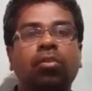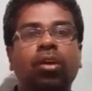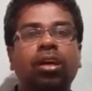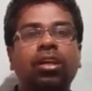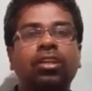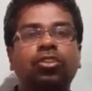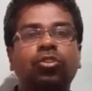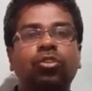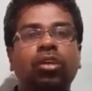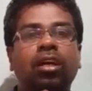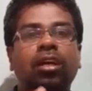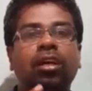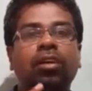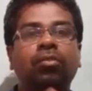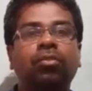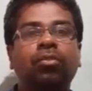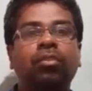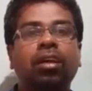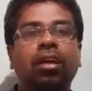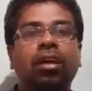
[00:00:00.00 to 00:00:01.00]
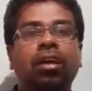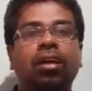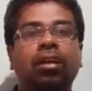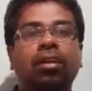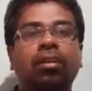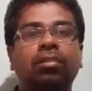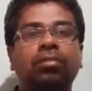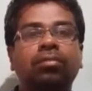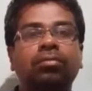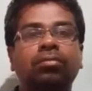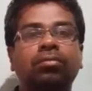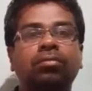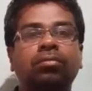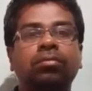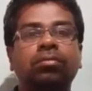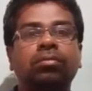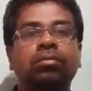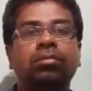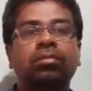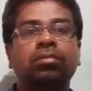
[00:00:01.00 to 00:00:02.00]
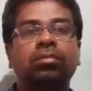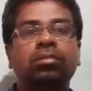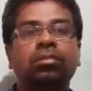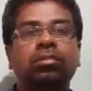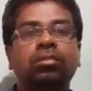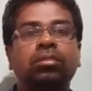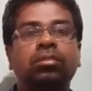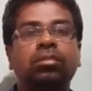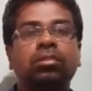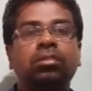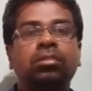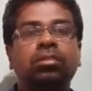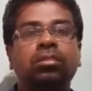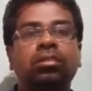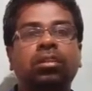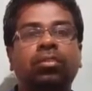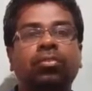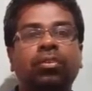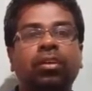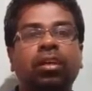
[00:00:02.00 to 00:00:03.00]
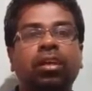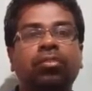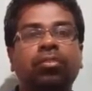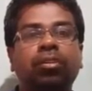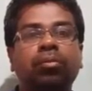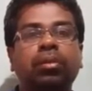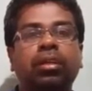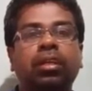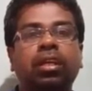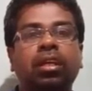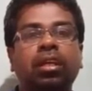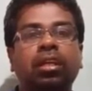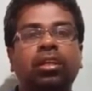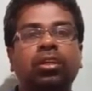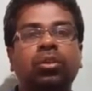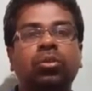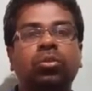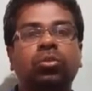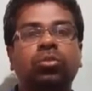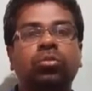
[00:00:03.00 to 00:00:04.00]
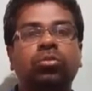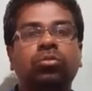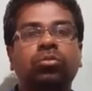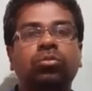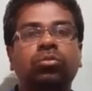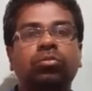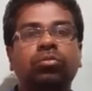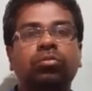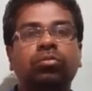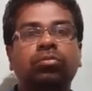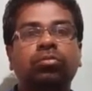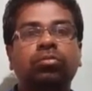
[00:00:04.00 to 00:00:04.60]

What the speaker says: Yeah. Why should I have fear? The fear will be killing